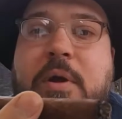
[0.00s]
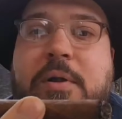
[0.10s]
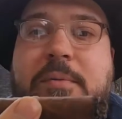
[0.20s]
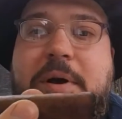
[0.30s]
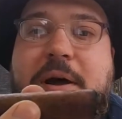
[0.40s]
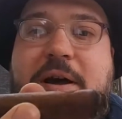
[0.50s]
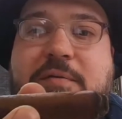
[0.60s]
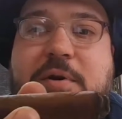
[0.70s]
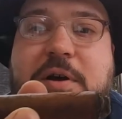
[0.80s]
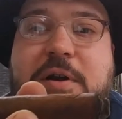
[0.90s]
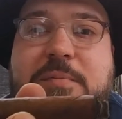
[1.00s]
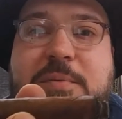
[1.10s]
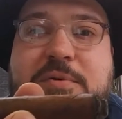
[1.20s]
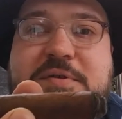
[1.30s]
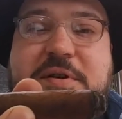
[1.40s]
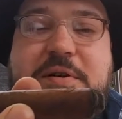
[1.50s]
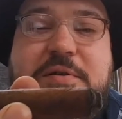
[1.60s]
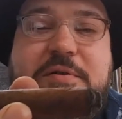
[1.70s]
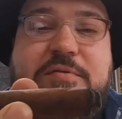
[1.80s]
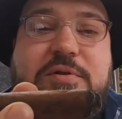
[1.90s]
Well, I'm about halfway in on my
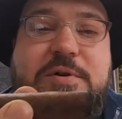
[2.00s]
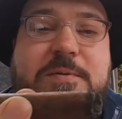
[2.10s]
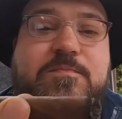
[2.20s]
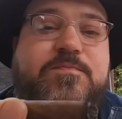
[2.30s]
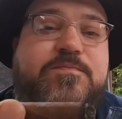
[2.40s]
Prensado Fuma.